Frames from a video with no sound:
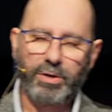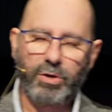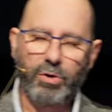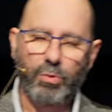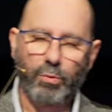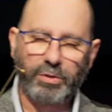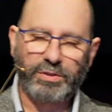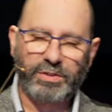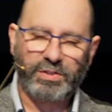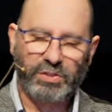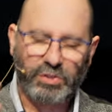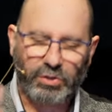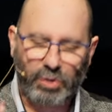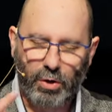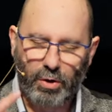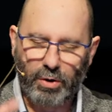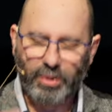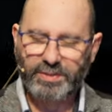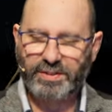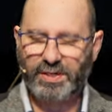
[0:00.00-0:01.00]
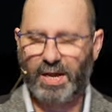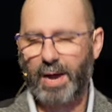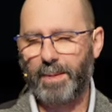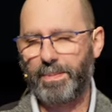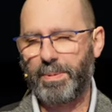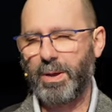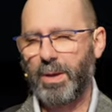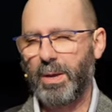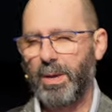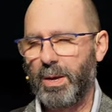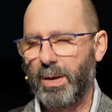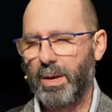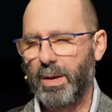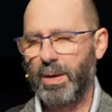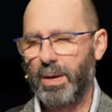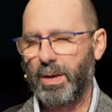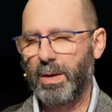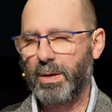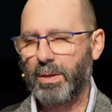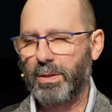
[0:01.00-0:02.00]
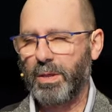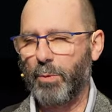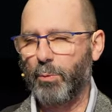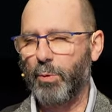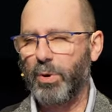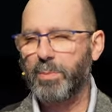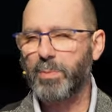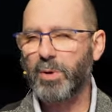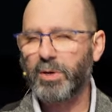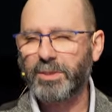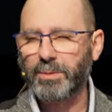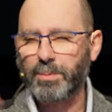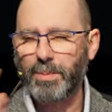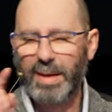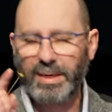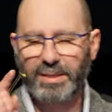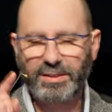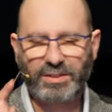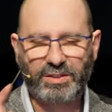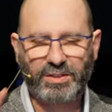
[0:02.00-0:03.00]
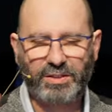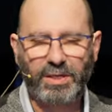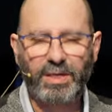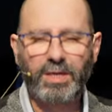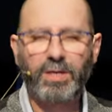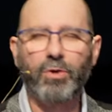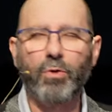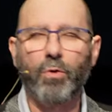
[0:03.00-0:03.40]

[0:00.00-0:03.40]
you would stir us up, that we may seek